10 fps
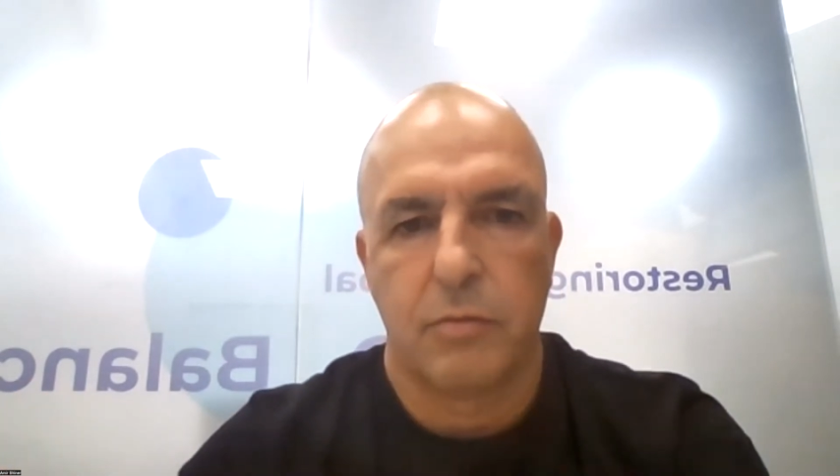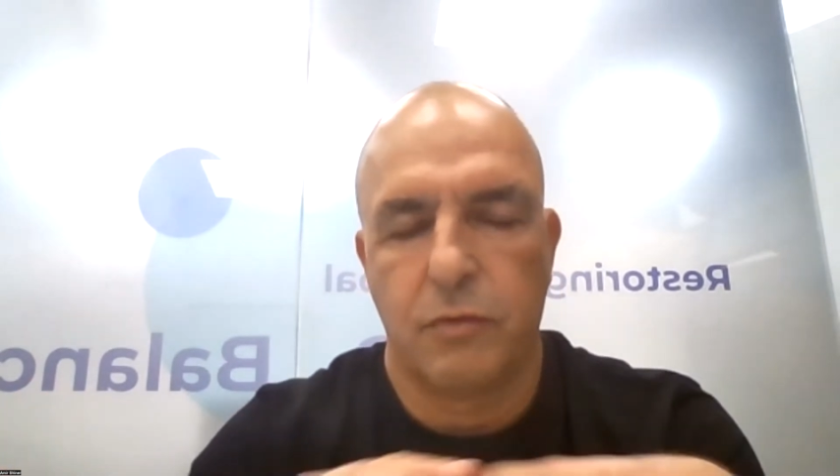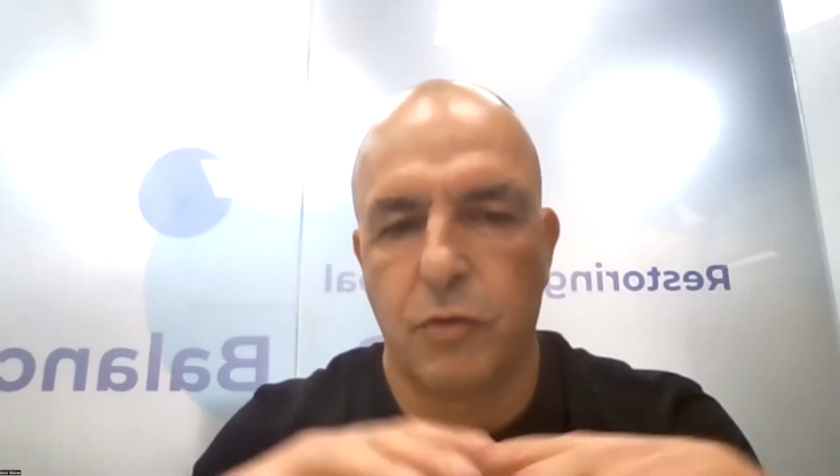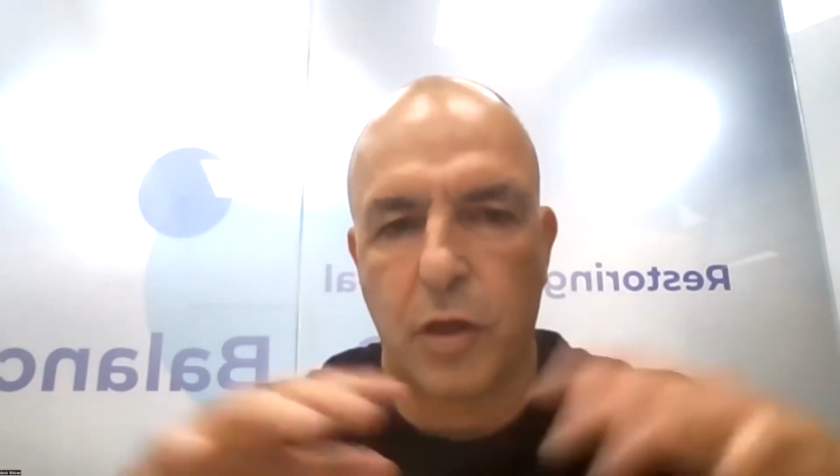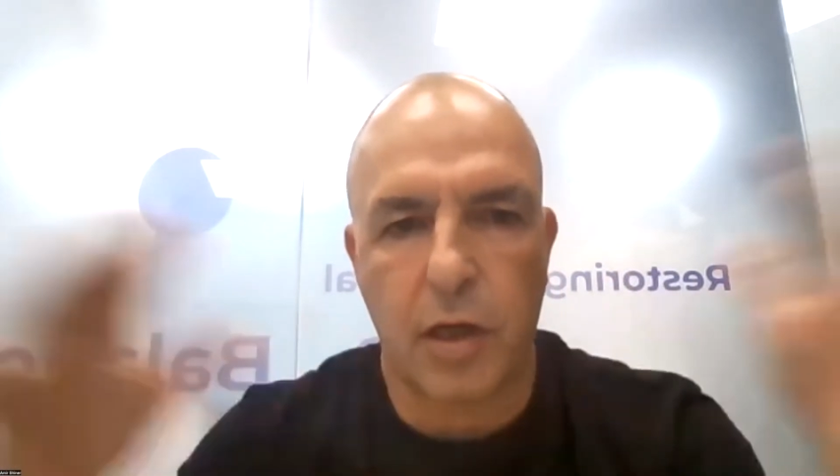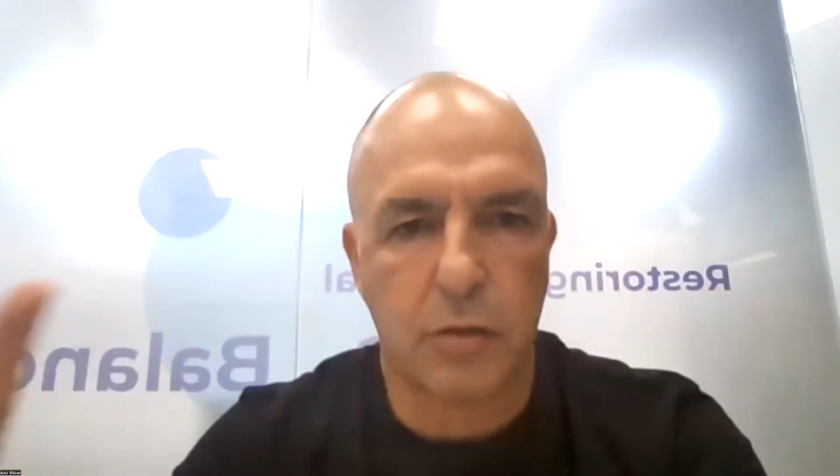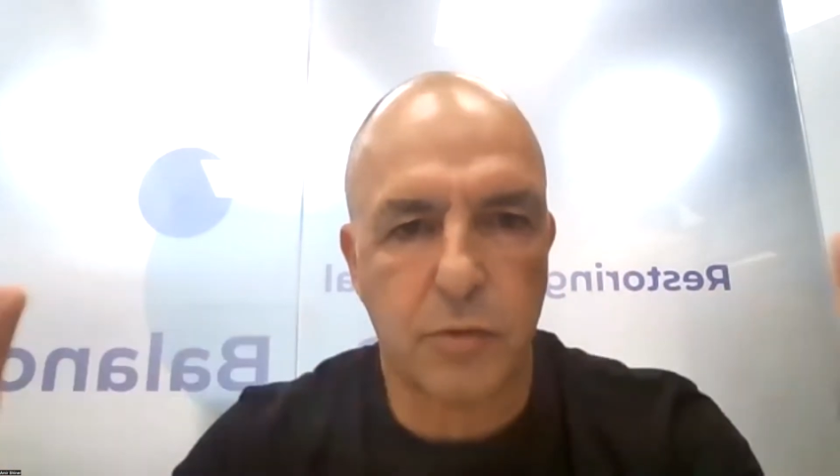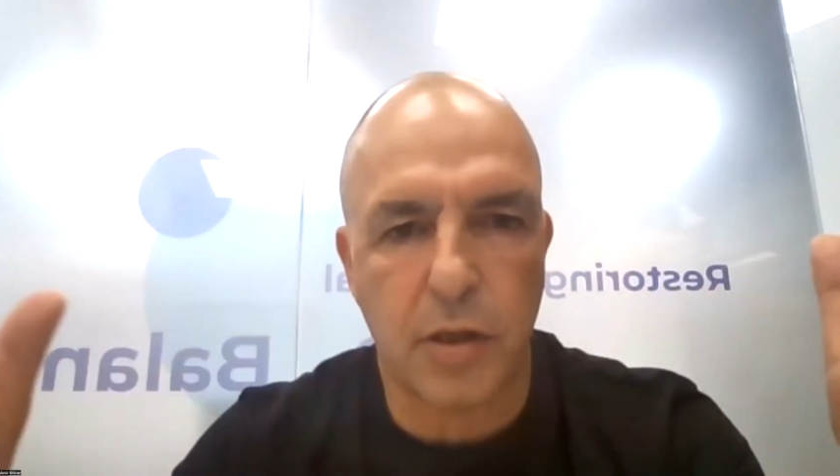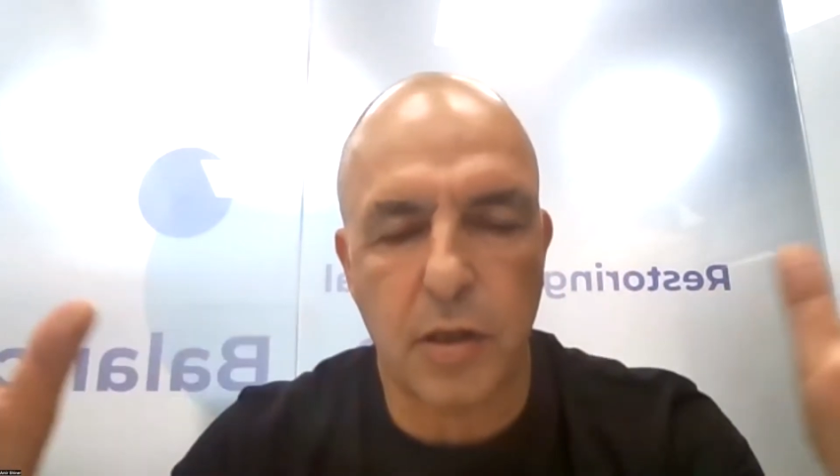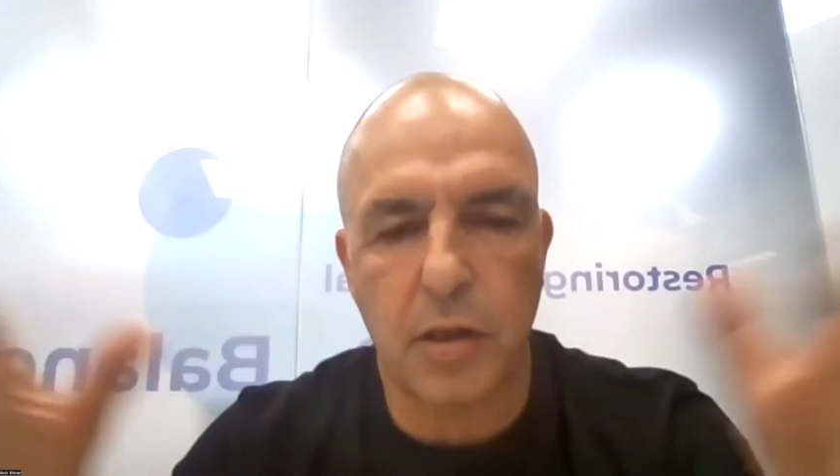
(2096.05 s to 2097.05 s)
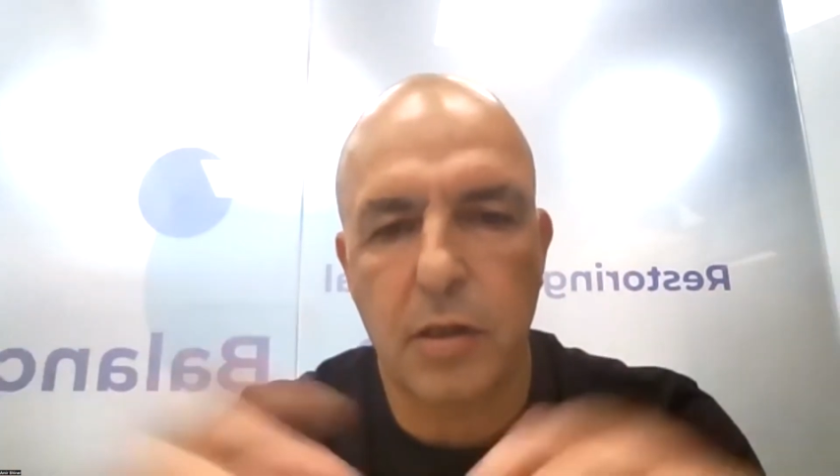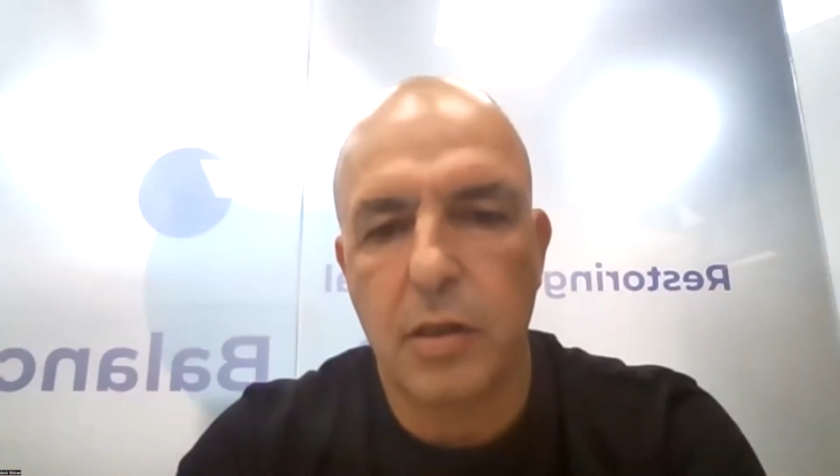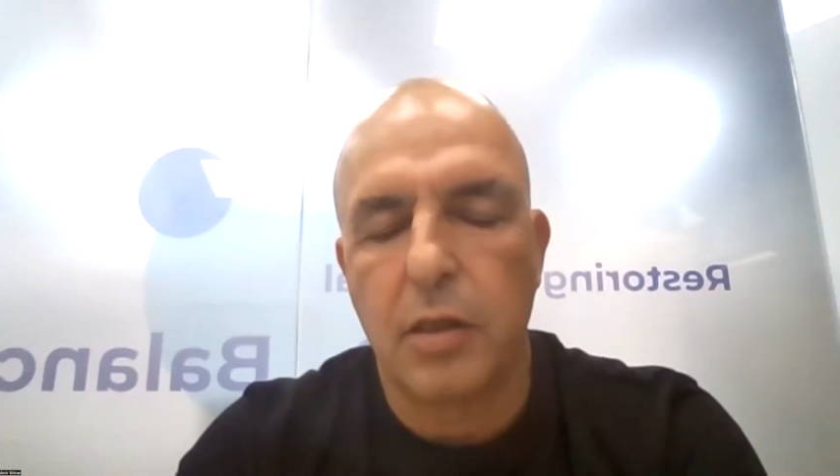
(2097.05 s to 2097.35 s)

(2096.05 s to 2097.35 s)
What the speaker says: fully electrical,